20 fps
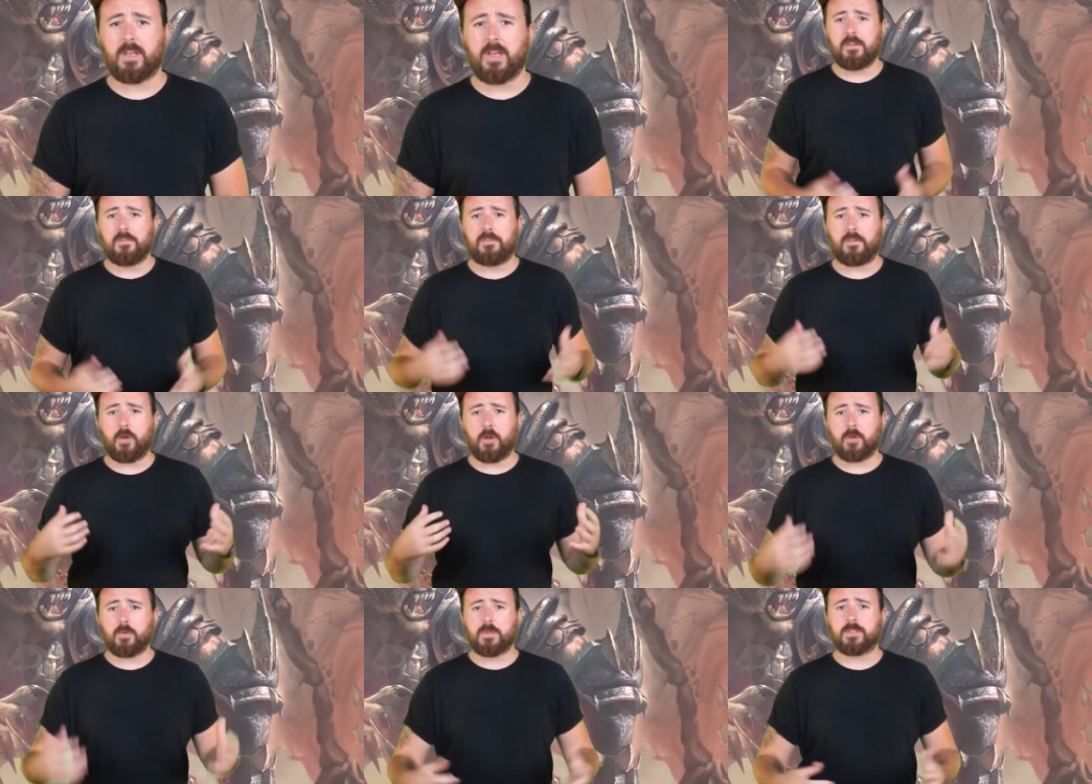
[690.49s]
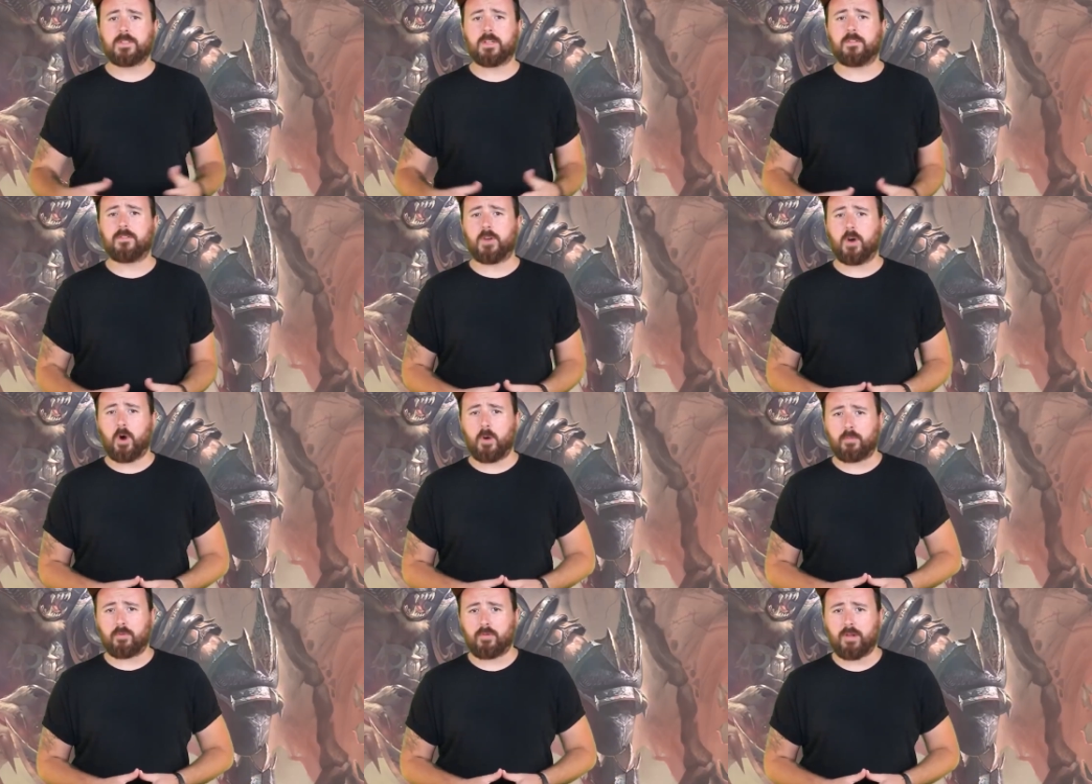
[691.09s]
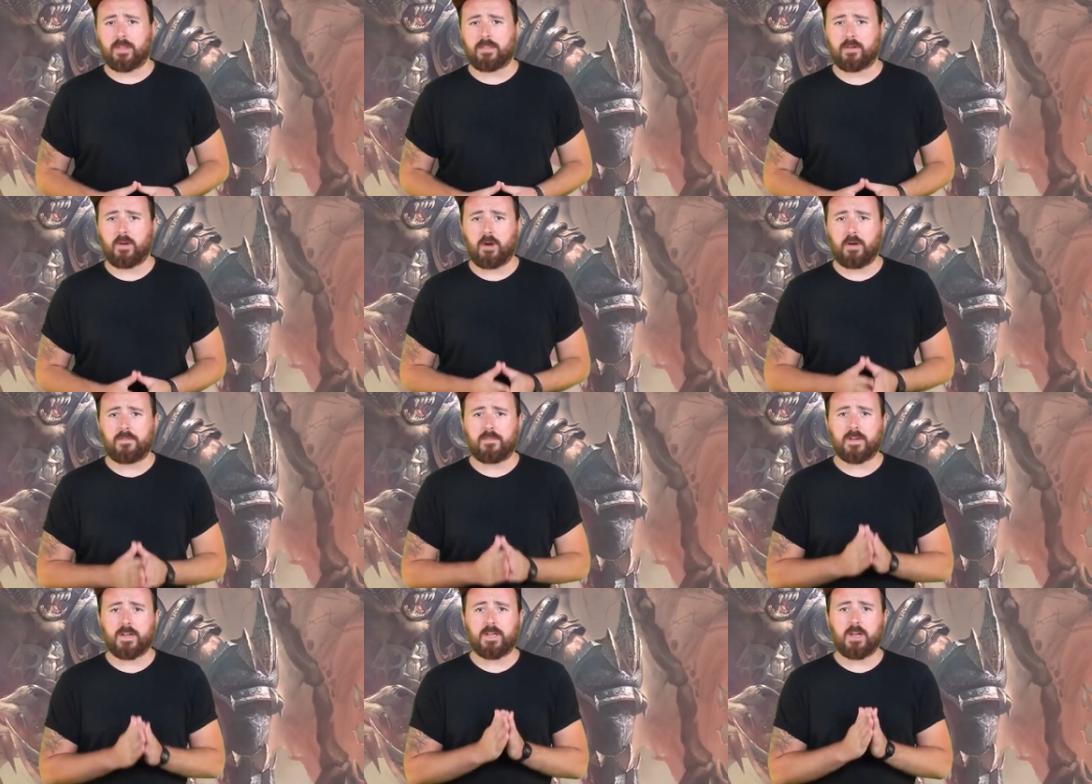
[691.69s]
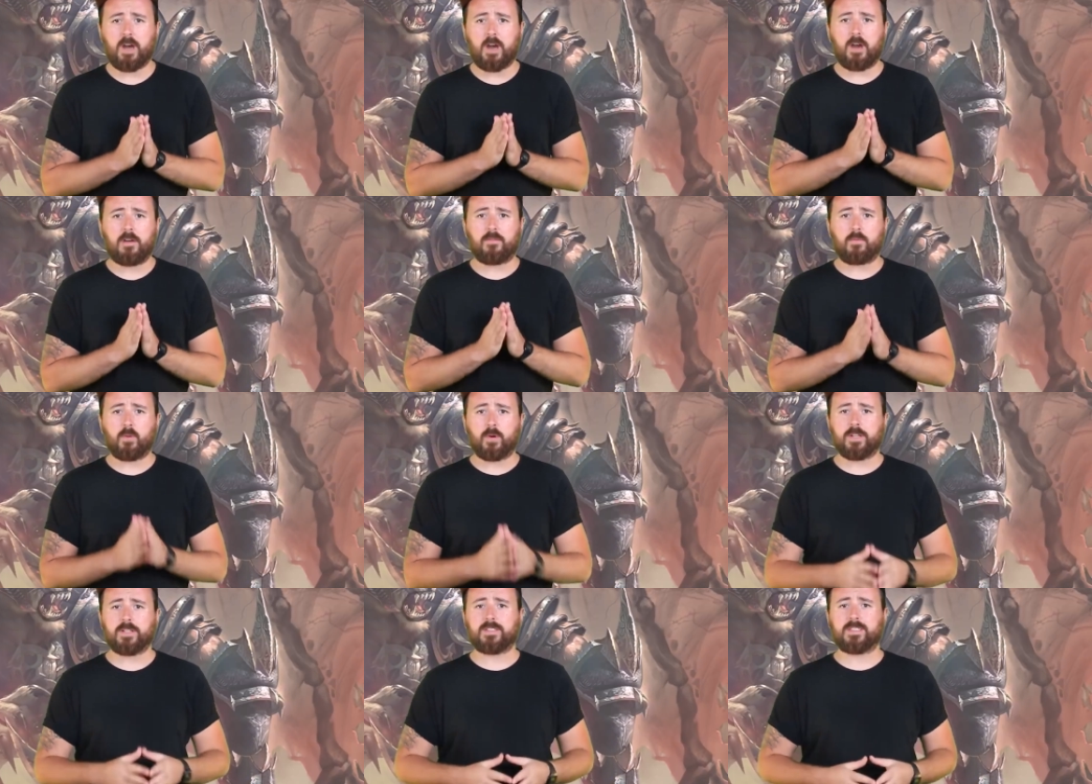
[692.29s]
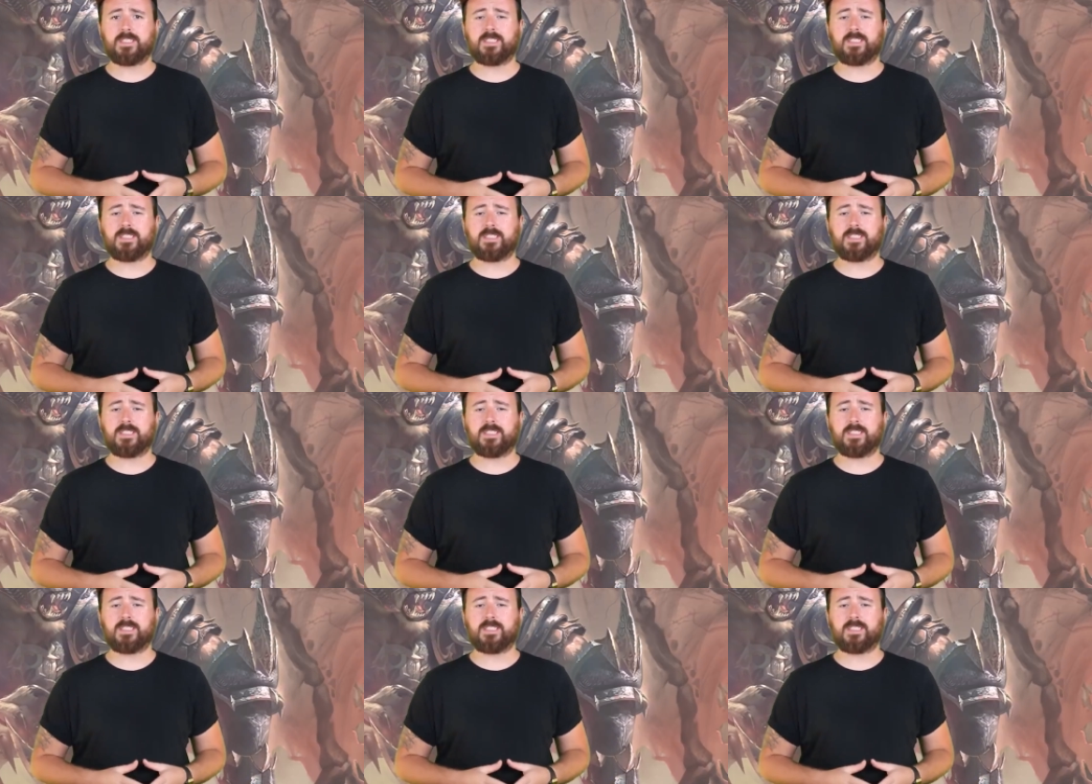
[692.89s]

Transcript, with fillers: Followers of the Oberith often carve wooden